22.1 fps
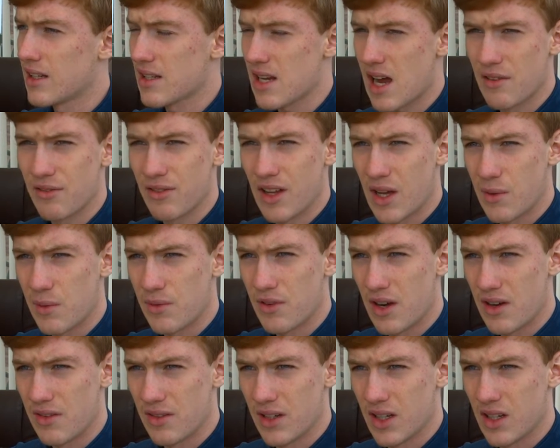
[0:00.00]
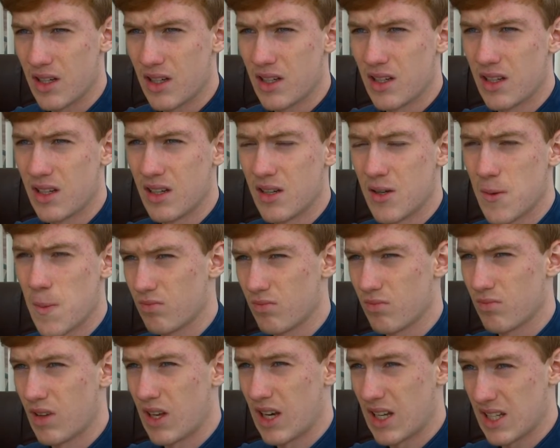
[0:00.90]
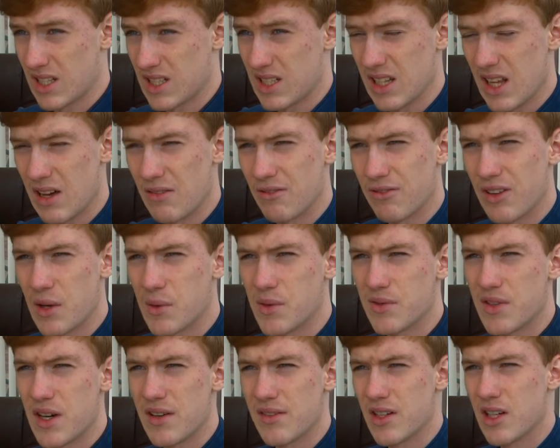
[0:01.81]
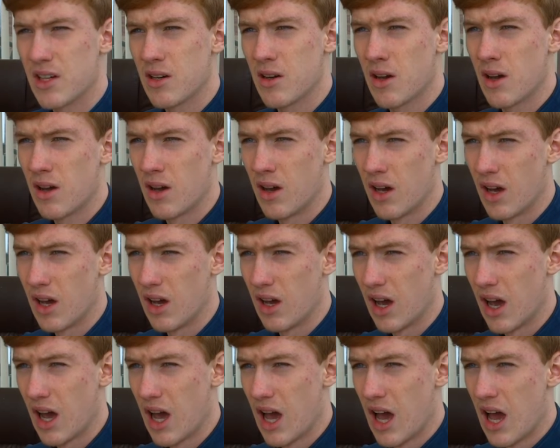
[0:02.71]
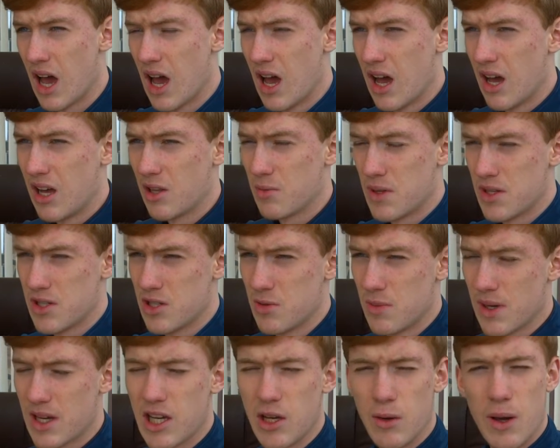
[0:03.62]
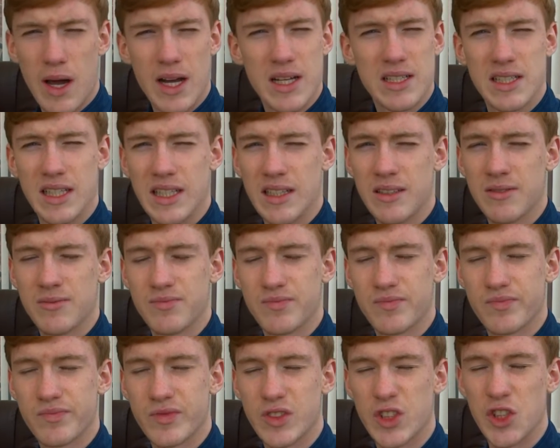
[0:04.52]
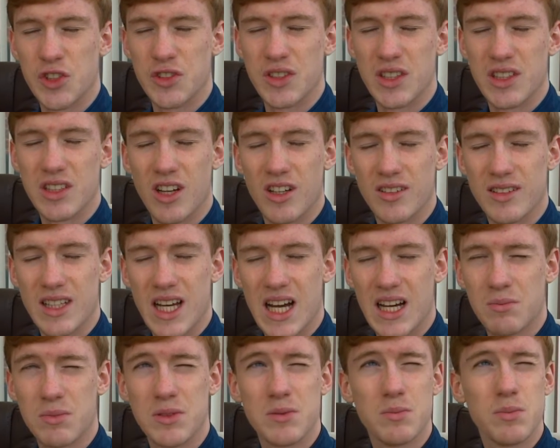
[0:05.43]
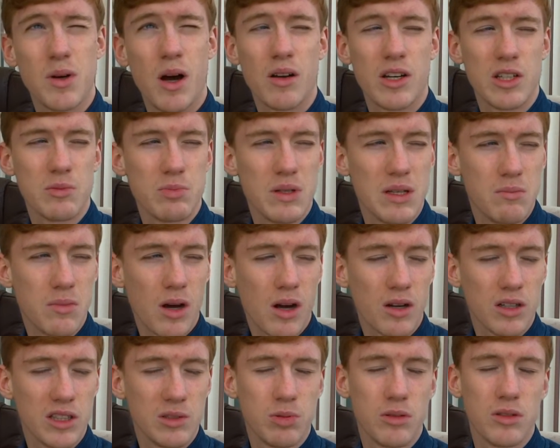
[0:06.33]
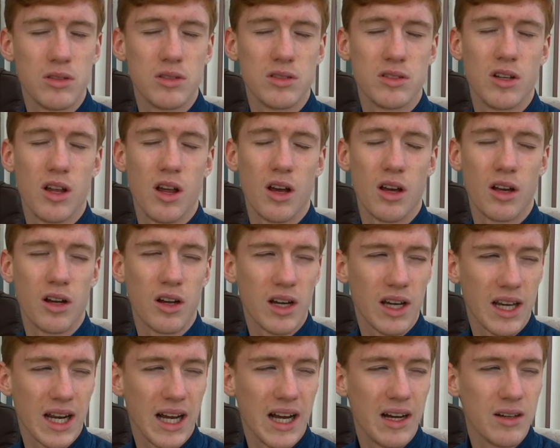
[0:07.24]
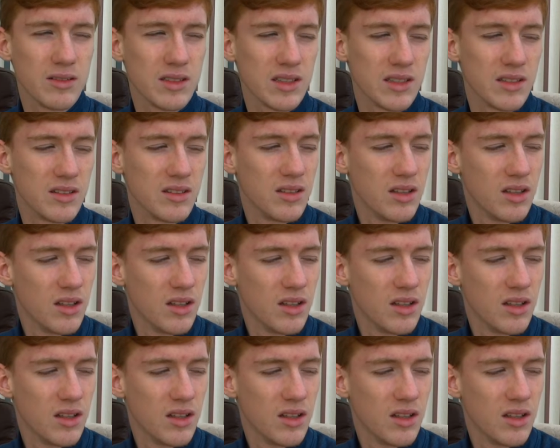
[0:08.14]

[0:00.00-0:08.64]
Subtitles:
I started flying with Ravener, and I still am flying with Ravener. I was meant to do my QXC during this lockdown, but Boris being Boris, putting us all on ground, and